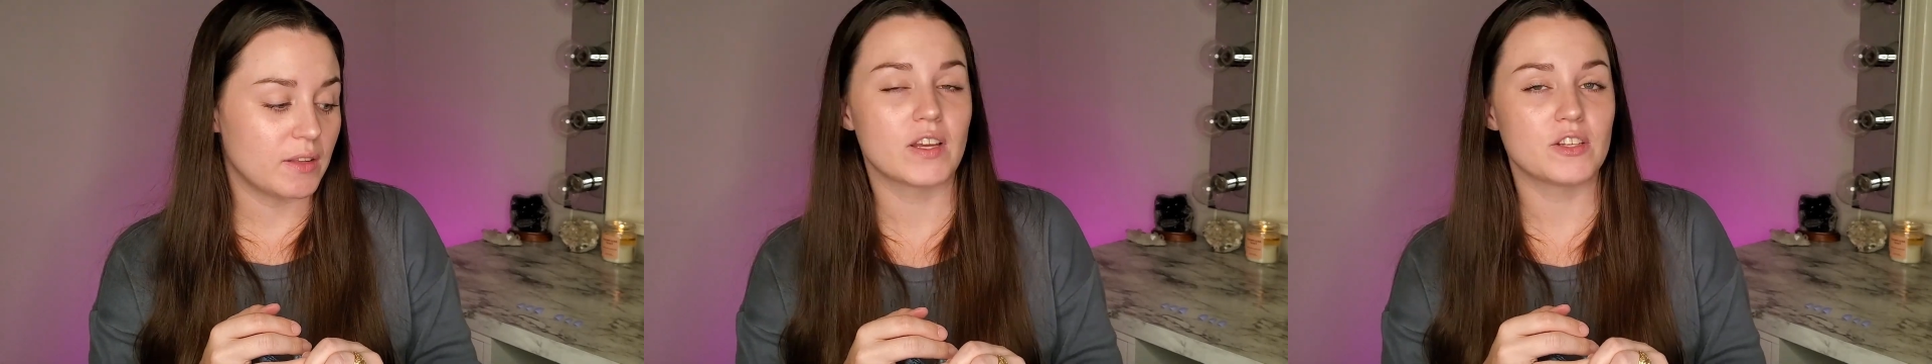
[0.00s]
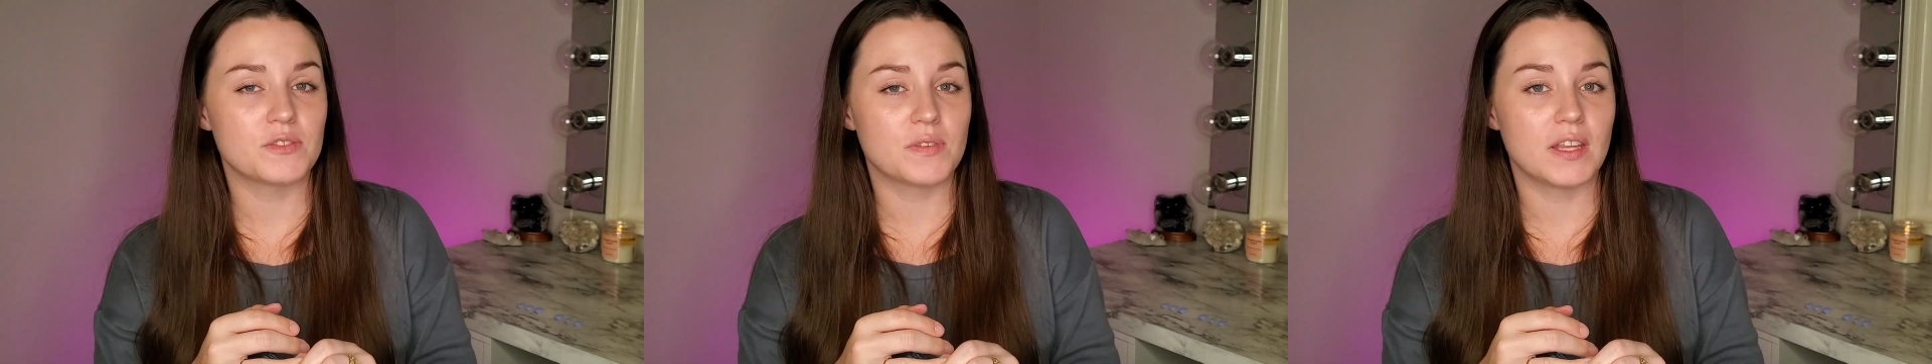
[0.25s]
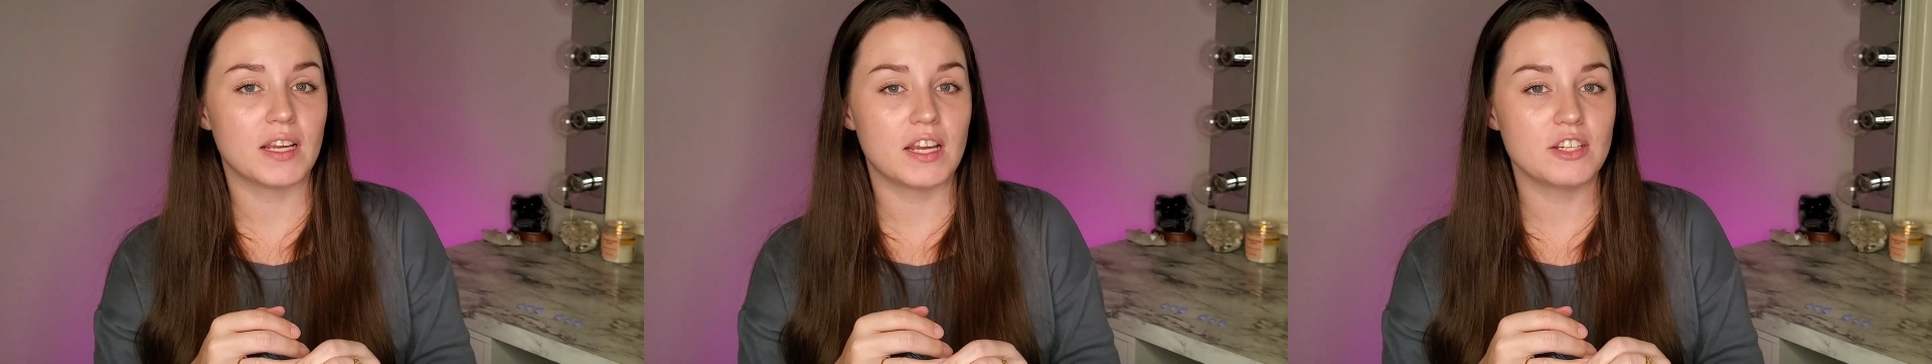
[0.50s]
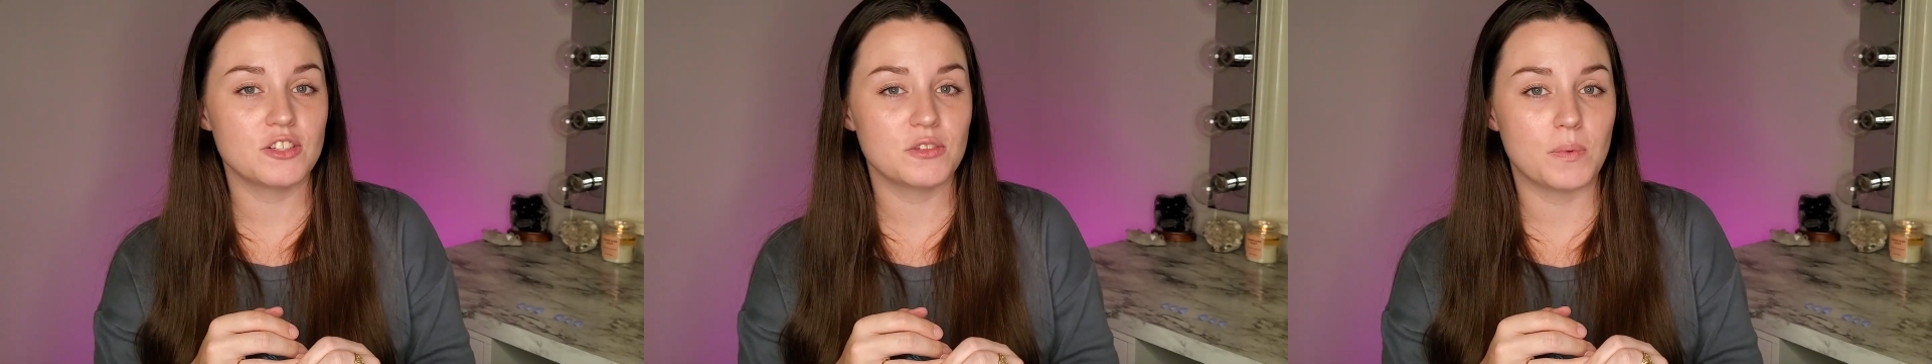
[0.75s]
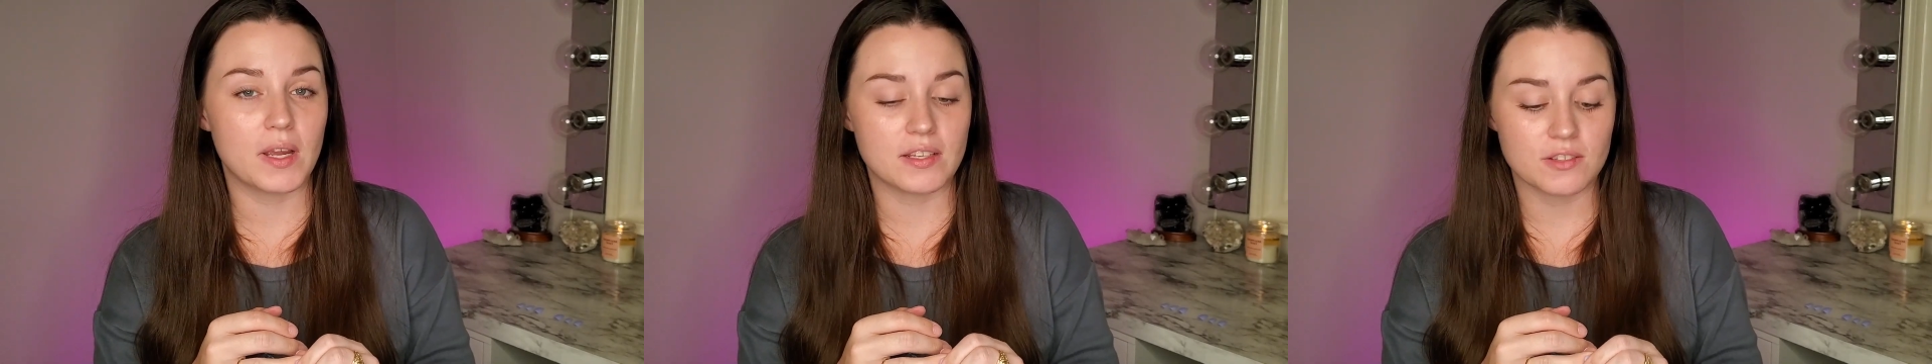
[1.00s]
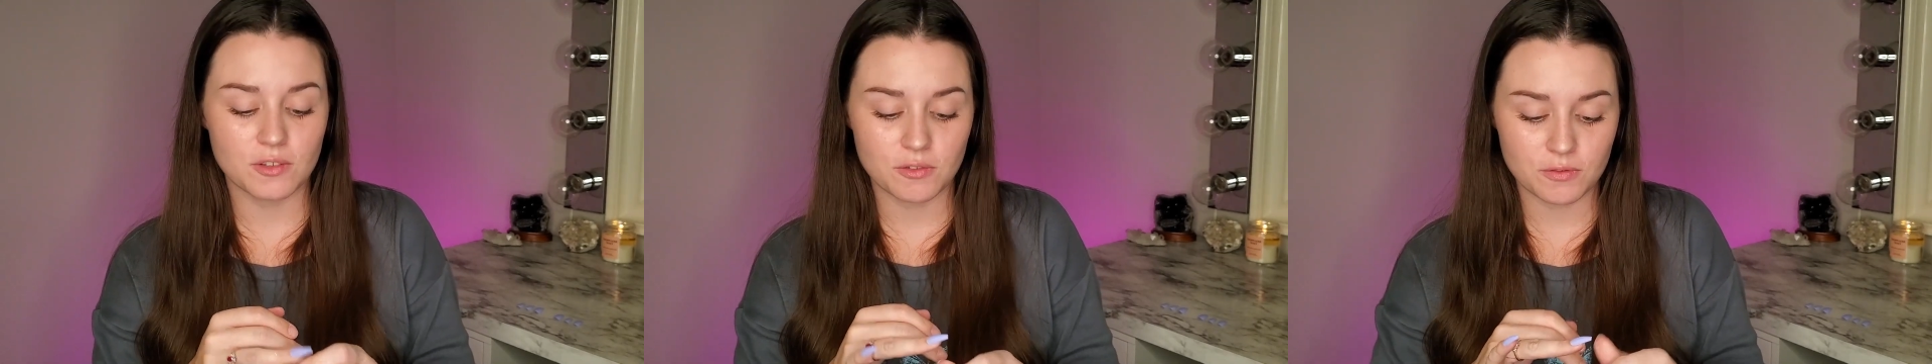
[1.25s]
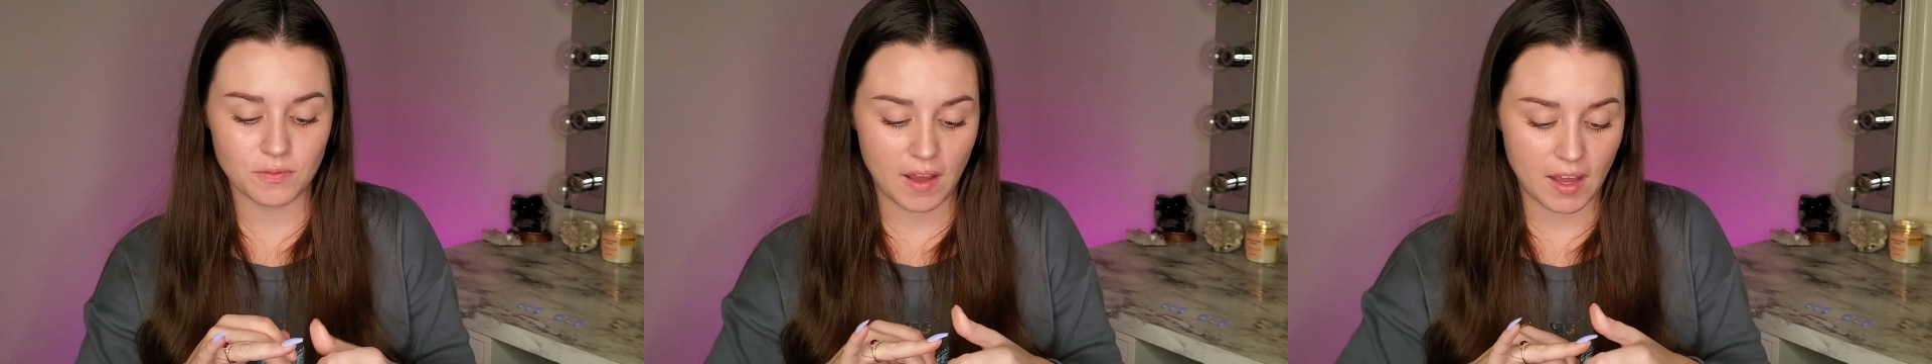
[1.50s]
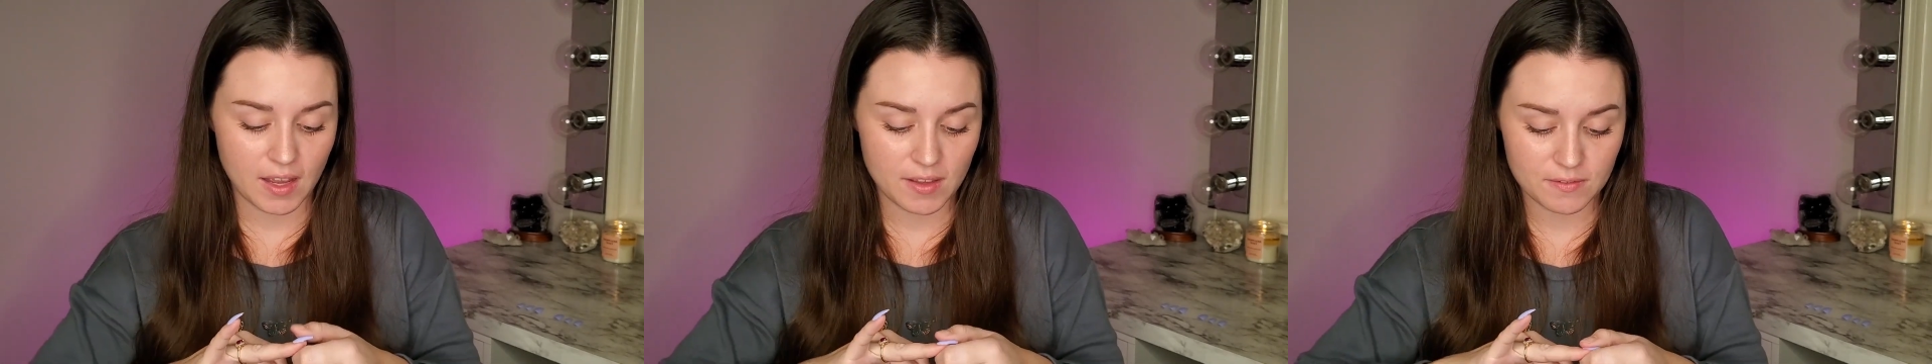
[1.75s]
I just feel like I should wait till
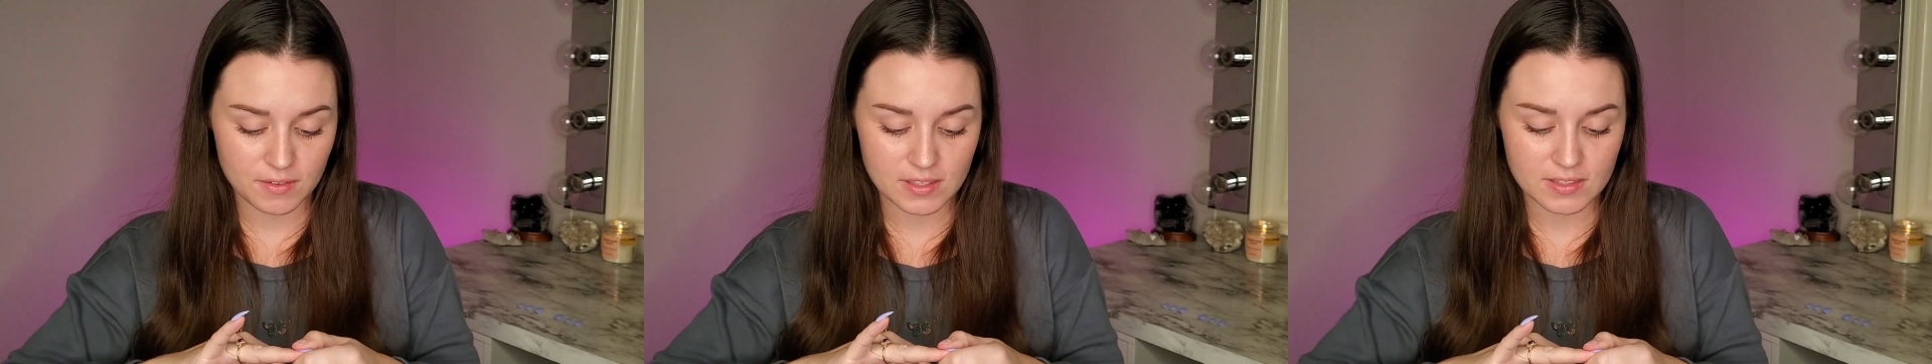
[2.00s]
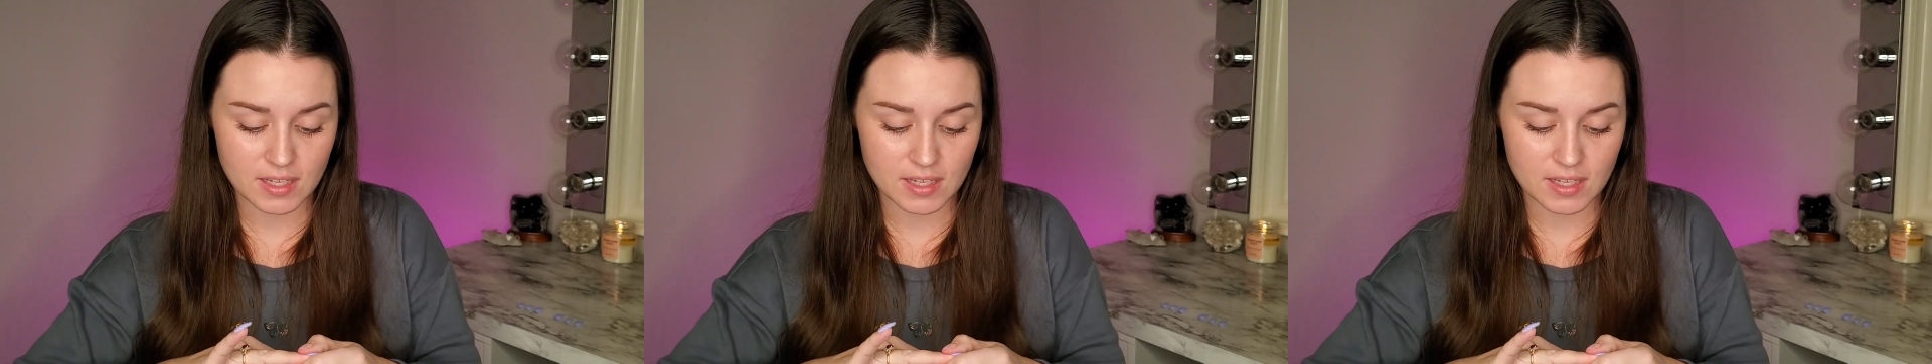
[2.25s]
five because